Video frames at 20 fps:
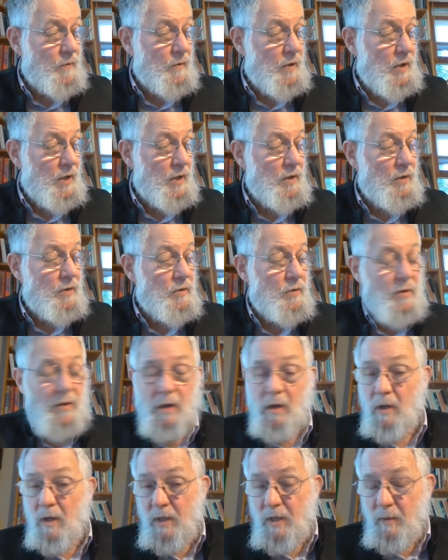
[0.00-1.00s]
Right?
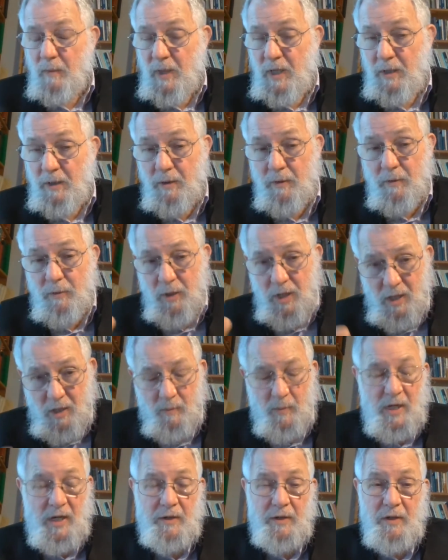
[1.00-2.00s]
Talk about it. Think
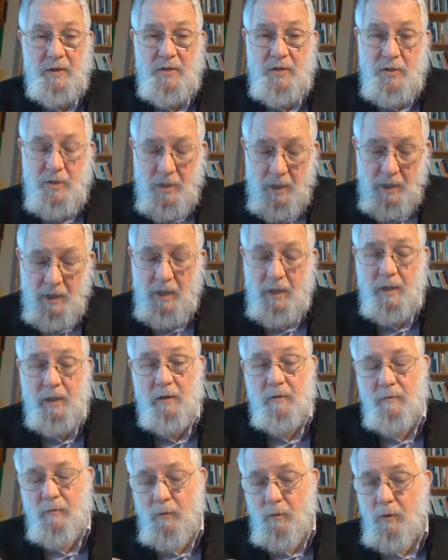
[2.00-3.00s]
about it. Studying
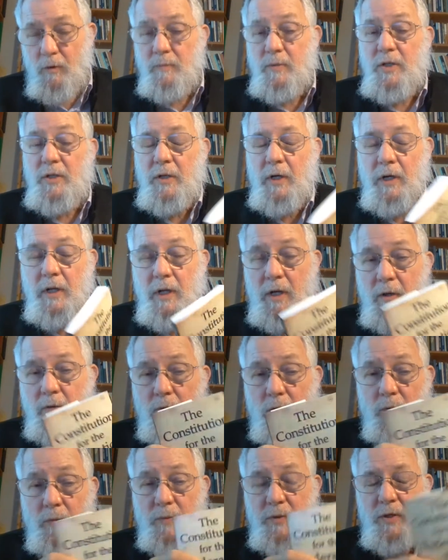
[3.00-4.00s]
it. Form study
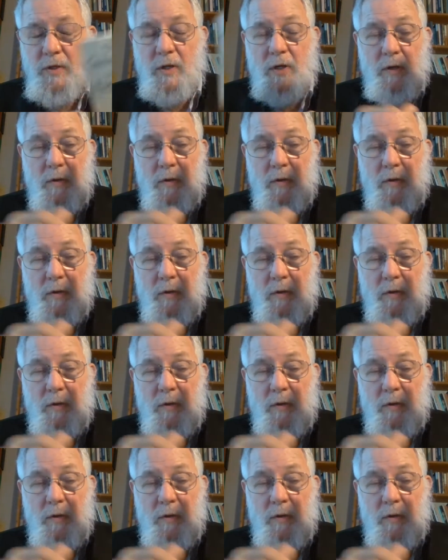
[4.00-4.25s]
groups.